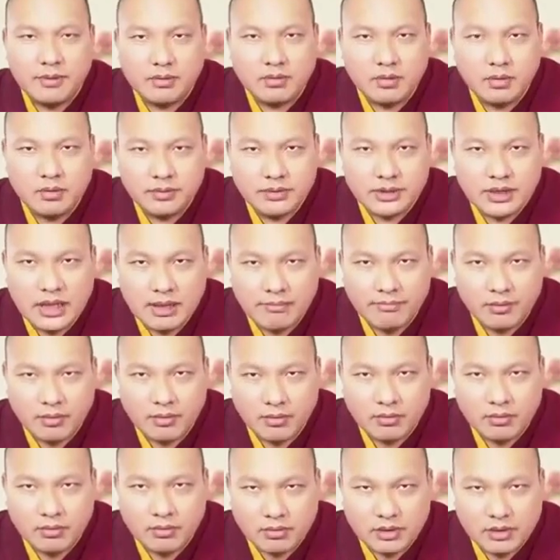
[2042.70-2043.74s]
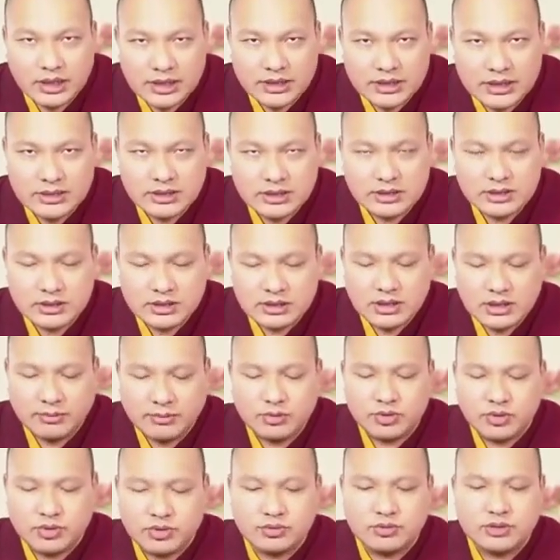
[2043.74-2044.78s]
that you need to
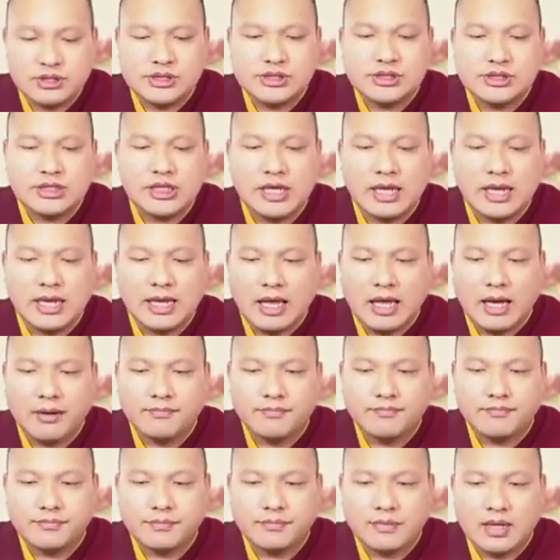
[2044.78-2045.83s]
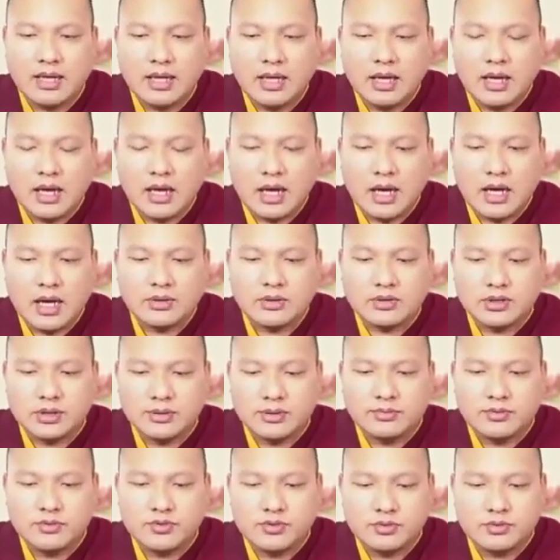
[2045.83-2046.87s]
give up these 8 individual things.
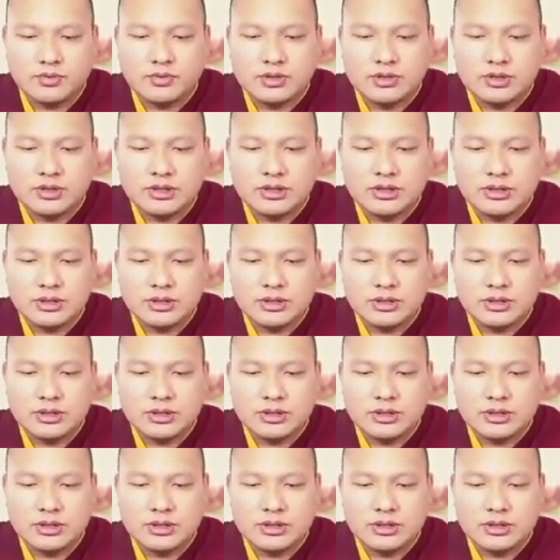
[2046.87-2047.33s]
Fourth,